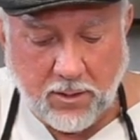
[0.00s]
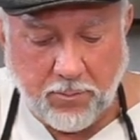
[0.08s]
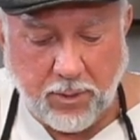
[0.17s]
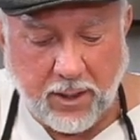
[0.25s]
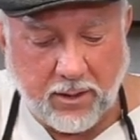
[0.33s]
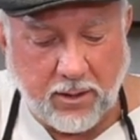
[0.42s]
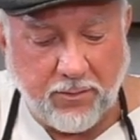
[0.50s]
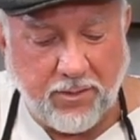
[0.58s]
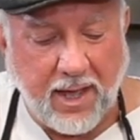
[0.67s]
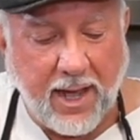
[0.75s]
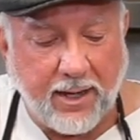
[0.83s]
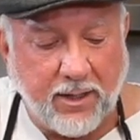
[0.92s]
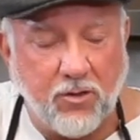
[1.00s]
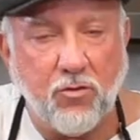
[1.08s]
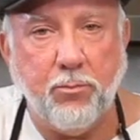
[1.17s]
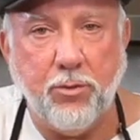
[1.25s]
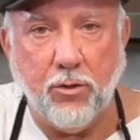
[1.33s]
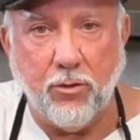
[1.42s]
But that is
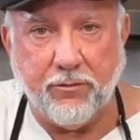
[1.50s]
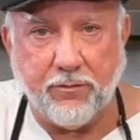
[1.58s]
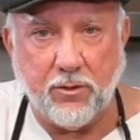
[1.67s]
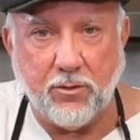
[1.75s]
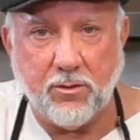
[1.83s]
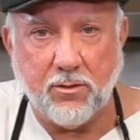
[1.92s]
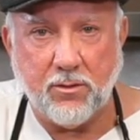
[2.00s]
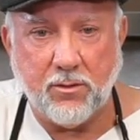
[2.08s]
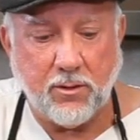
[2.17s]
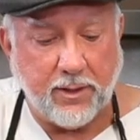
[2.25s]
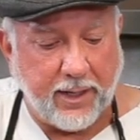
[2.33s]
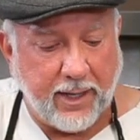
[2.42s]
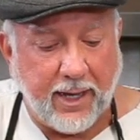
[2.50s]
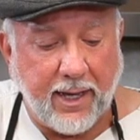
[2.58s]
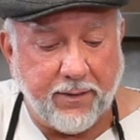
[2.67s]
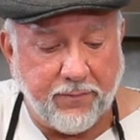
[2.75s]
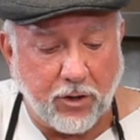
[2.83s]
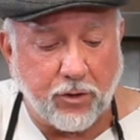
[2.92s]
beautiful,
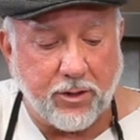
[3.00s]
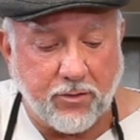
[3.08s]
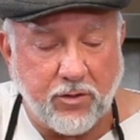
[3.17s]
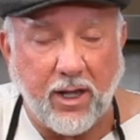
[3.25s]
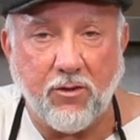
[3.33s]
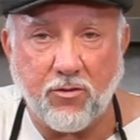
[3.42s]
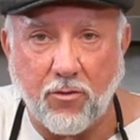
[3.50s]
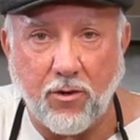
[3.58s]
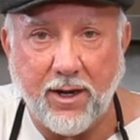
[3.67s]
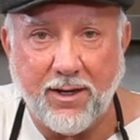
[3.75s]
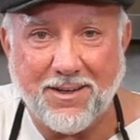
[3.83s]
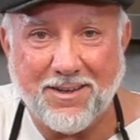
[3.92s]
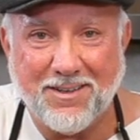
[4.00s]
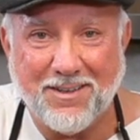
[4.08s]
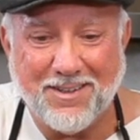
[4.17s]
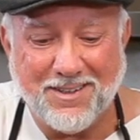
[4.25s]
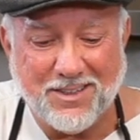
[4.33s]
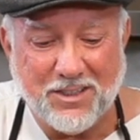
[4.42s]
and they're going to taste great.
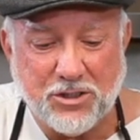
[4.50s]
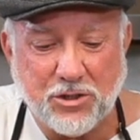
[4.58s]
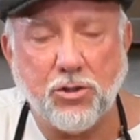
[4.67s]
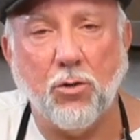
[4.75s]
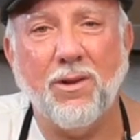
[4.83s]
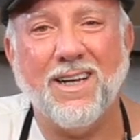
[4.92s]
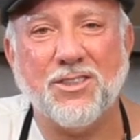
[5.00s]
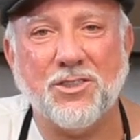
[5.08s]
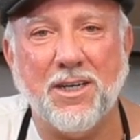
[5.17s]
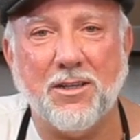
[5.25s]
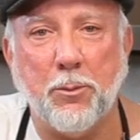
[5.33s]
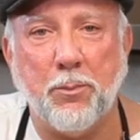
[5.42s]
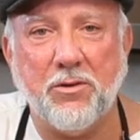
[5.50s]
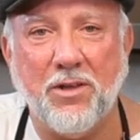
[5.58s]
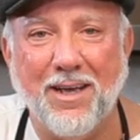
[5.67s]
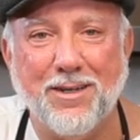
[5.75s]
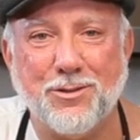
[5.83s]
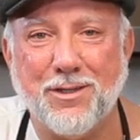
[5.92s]
So let's get the
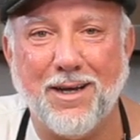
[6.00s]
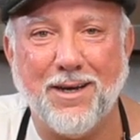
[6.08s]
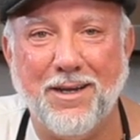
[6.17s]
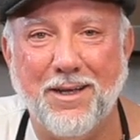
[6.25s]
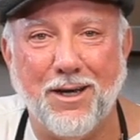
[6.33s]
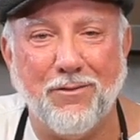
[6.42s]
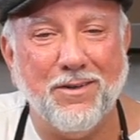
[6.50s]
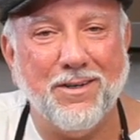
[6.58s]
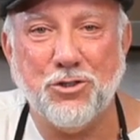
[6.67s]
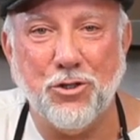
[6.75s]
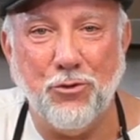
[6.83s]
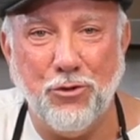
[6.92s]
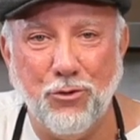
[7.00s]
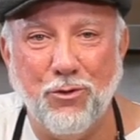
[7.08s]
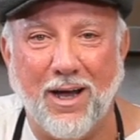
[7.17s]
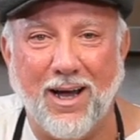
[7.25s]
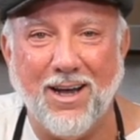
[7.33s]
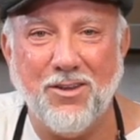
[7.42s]
potatoes out of the oven, show you
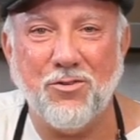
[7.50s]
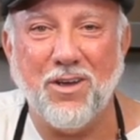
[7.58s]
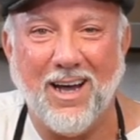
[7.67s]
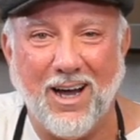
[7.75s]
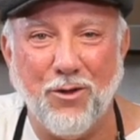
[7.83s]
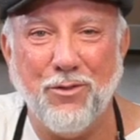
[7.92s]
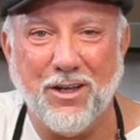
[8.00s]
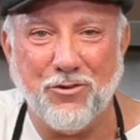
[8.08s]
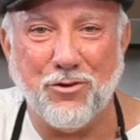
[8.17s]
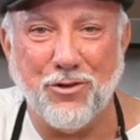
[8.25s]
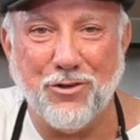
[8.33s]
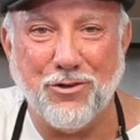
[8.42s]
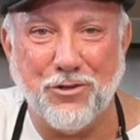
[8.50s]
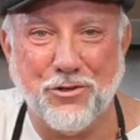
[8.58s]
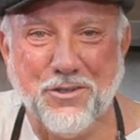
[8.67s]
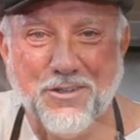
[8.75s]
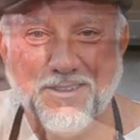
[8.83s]
guys how that's going to look.